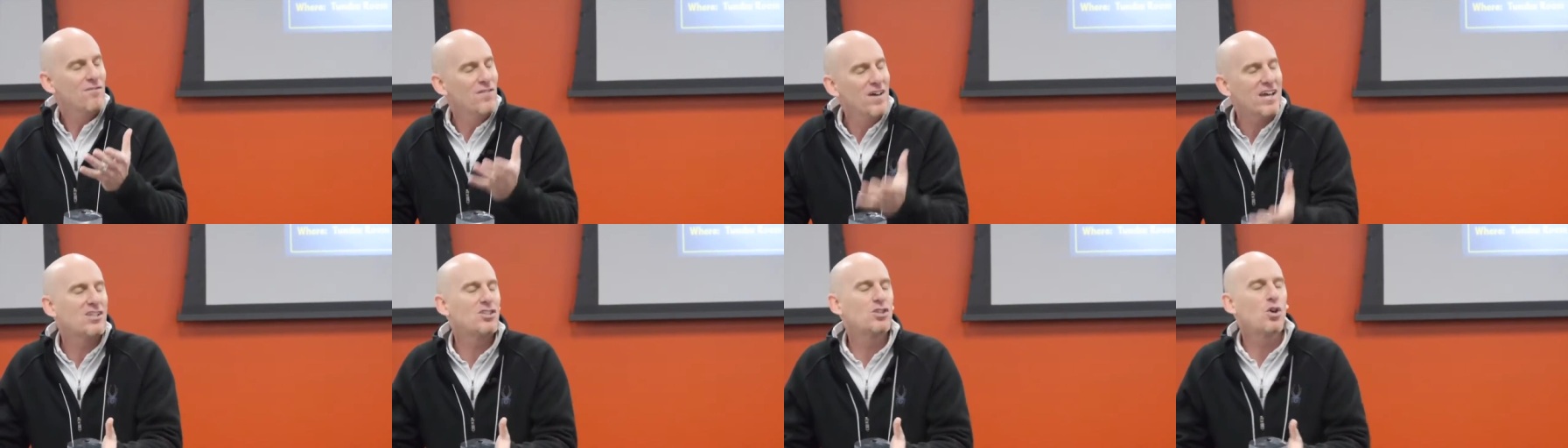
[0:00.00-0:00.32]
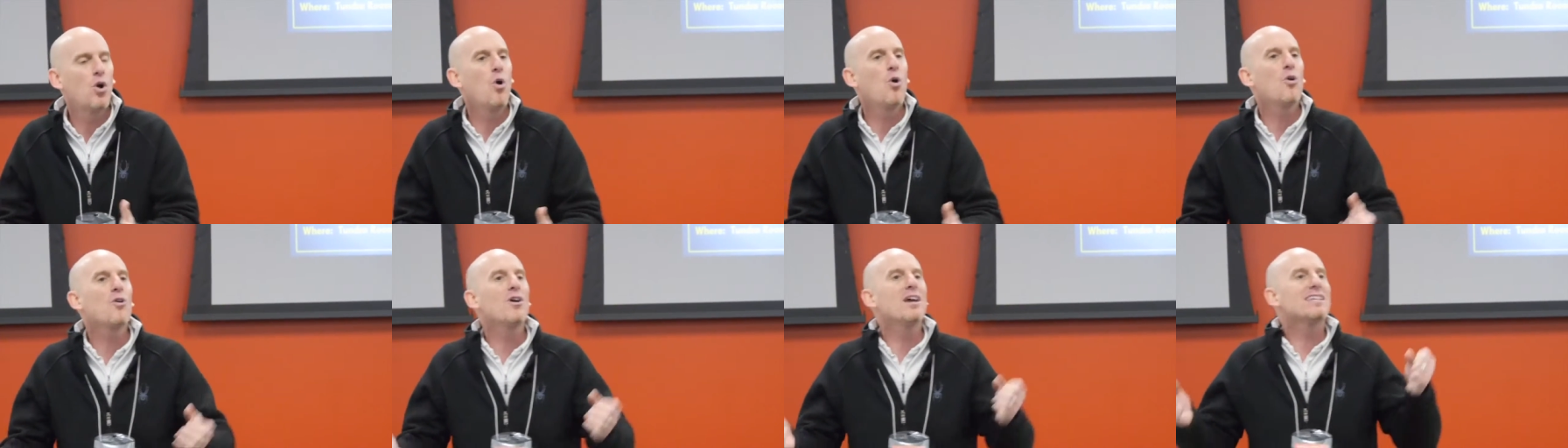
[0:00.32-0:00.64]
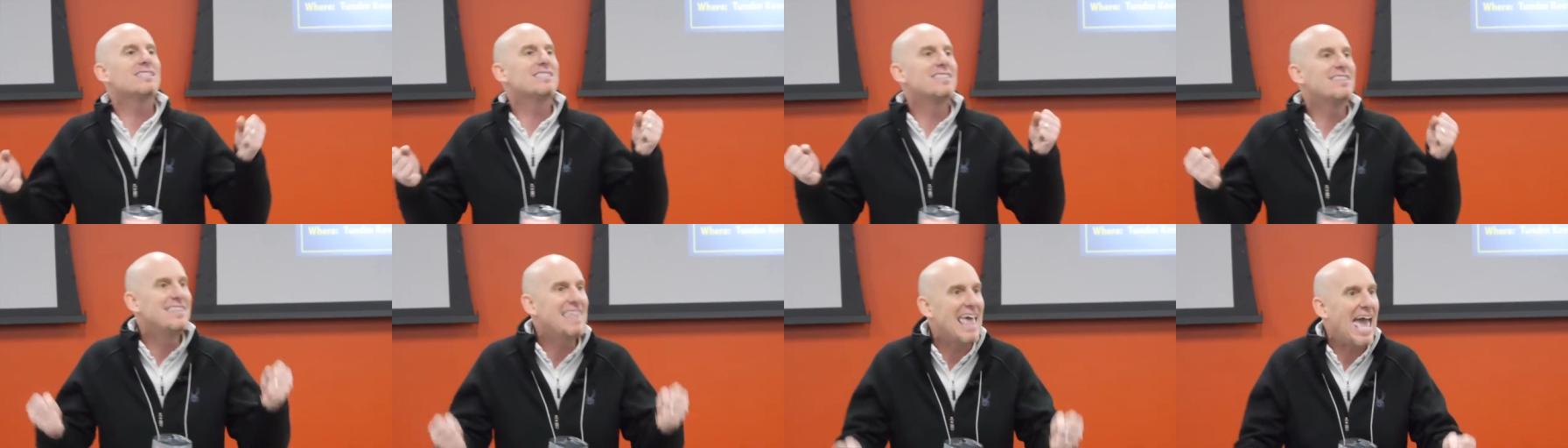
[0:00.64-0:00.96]

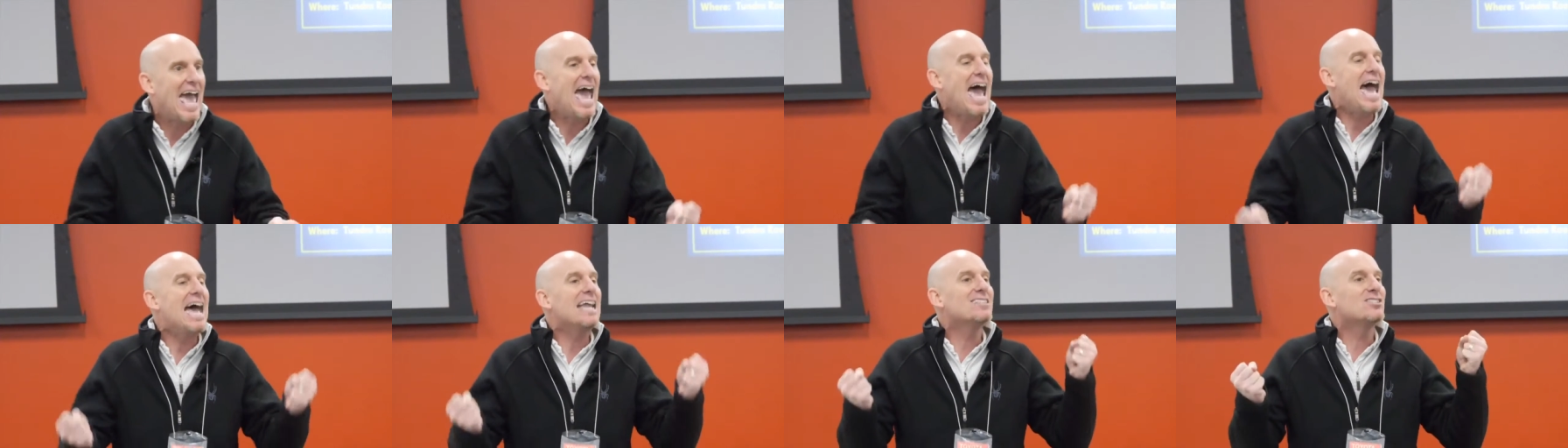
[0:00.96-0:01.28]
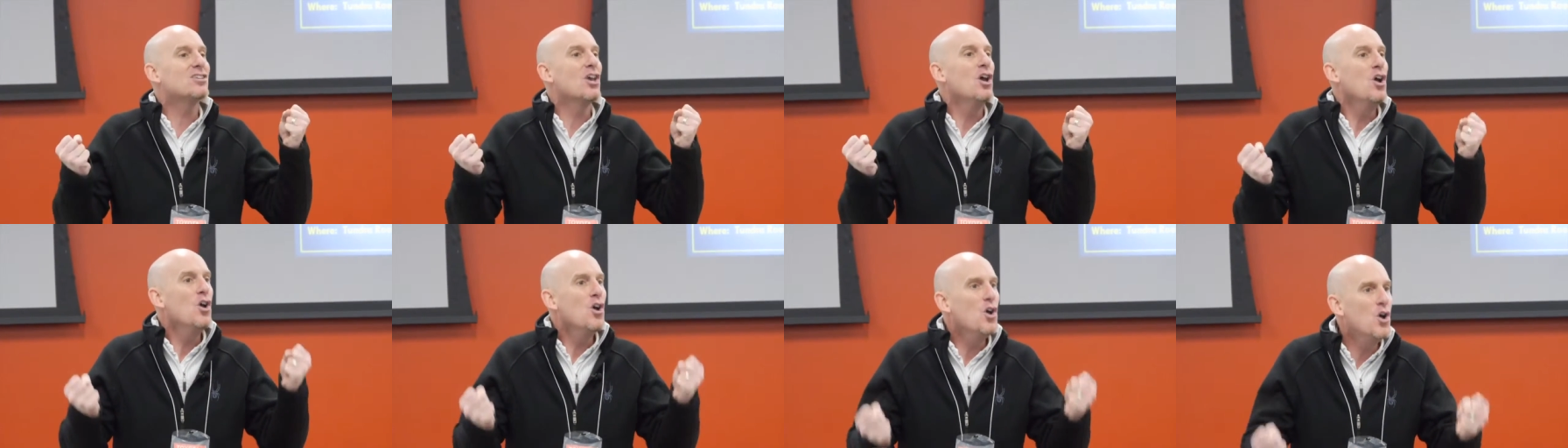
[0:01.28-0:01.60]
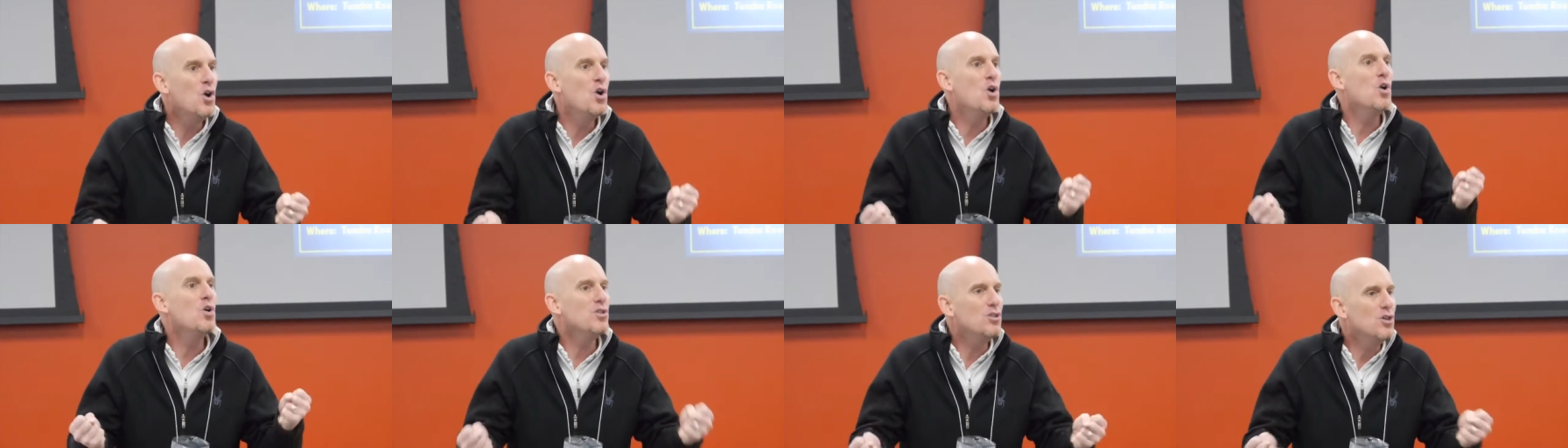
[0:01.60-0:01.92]
victorious. That's
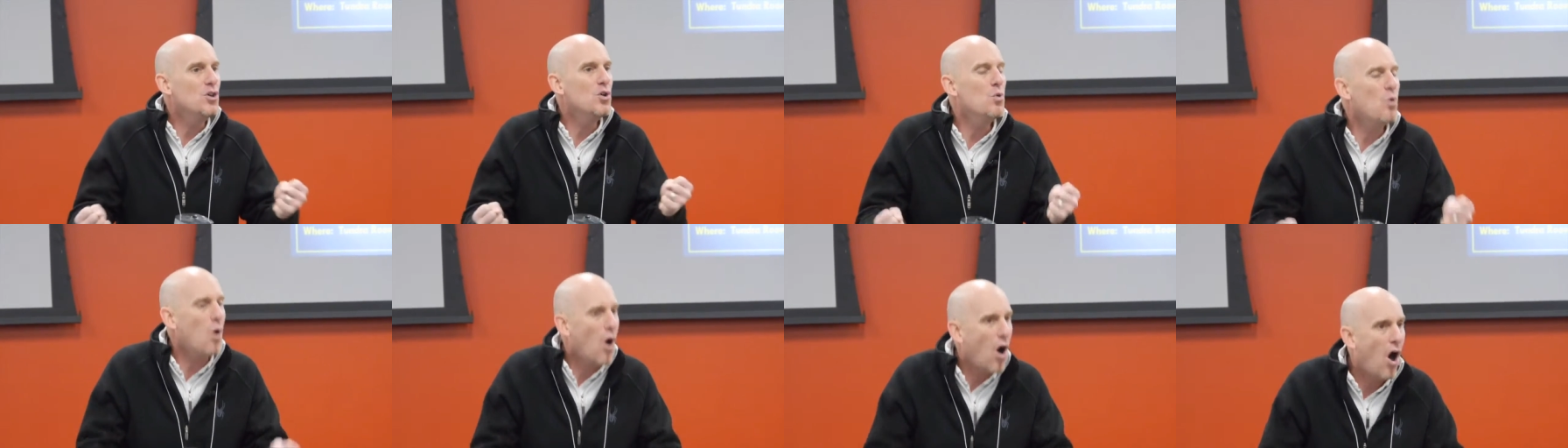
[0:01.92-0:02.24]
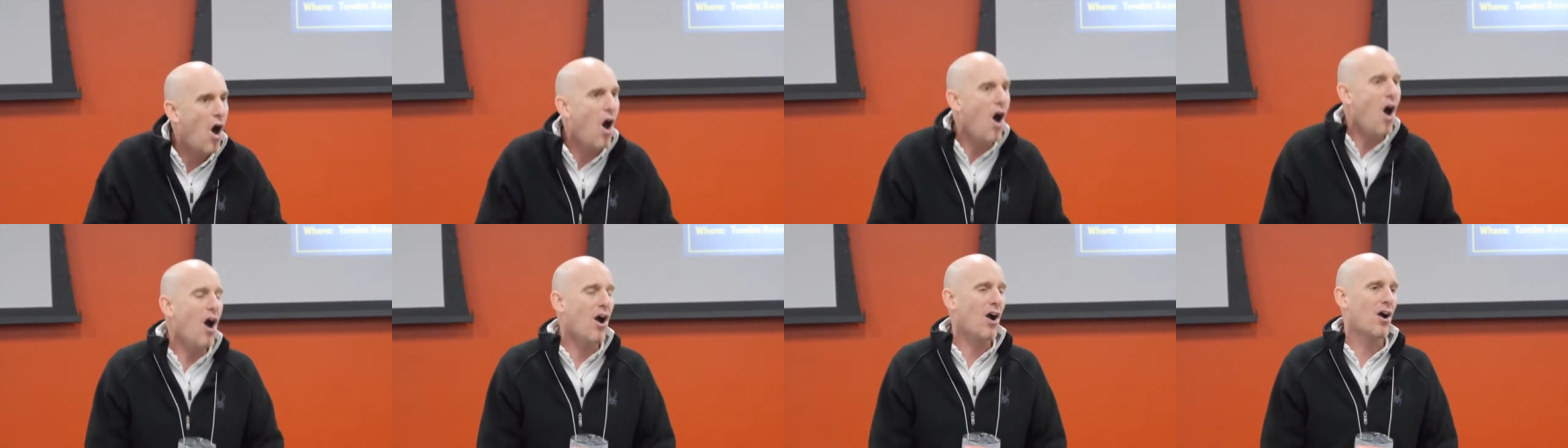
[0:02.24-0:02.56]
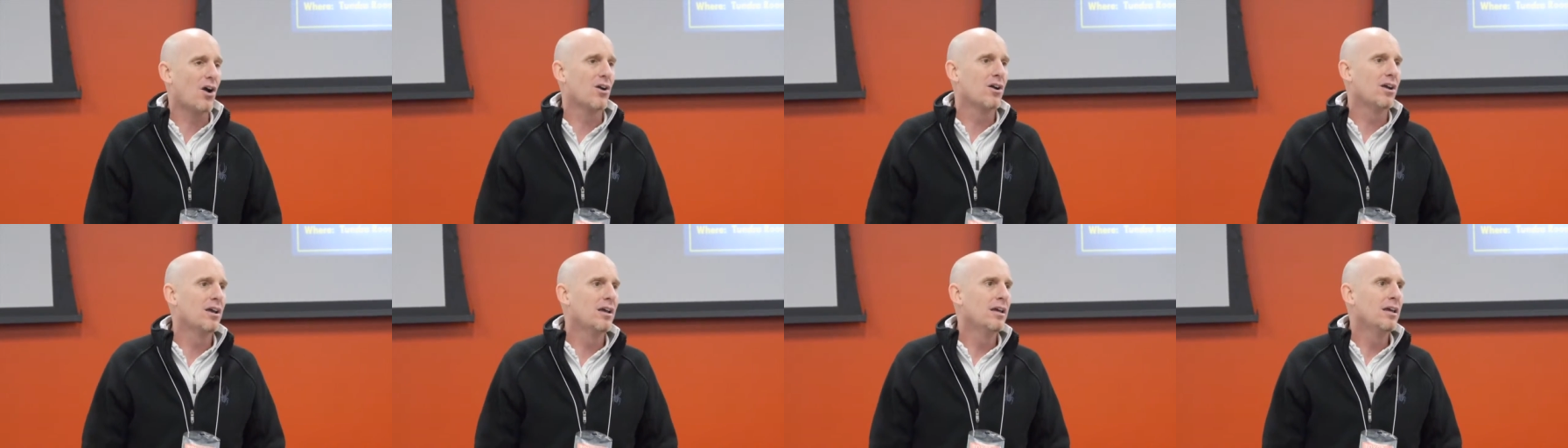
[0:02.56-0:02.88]
who you
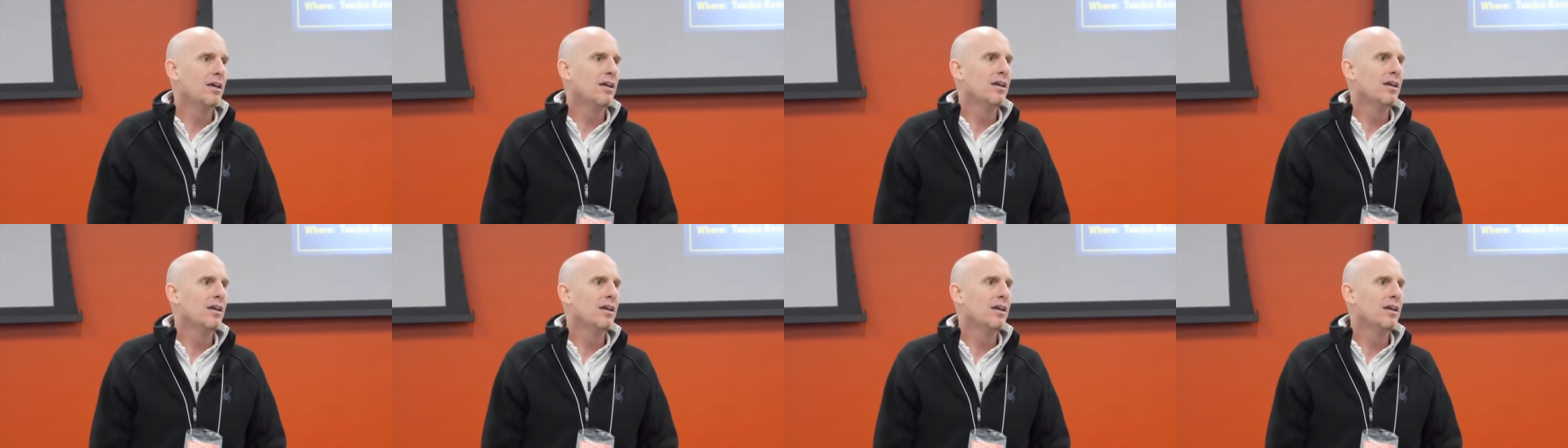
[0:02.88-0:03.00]
are.